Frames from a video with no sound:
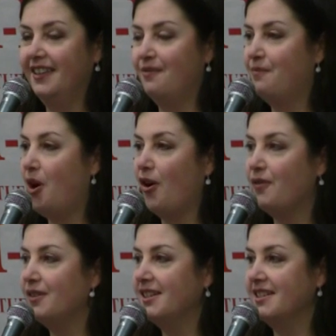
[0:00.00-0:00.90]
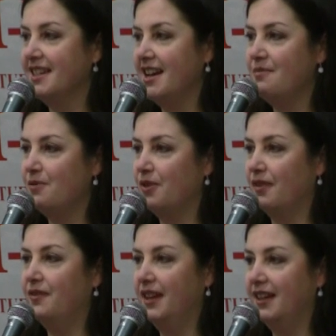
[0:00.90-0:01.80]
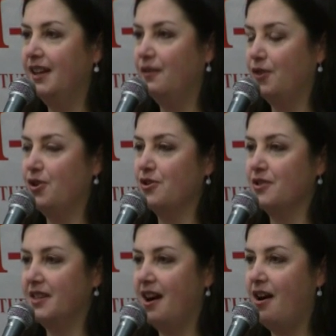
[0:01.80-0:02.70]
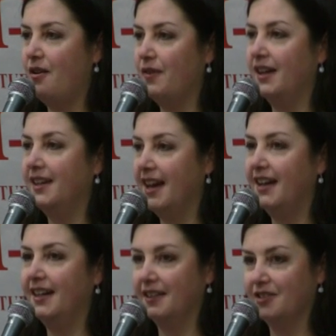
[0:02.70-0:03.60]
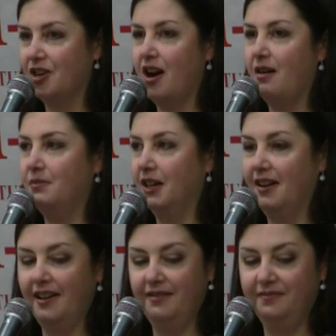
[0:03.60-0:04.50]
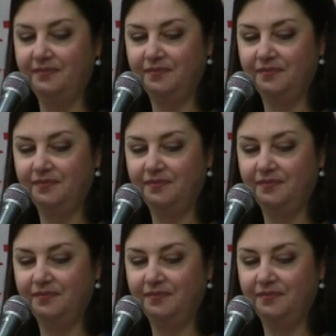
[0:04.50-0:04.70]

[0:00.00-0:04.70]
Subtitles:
the perfect example of thinking for yourself and getting your job done.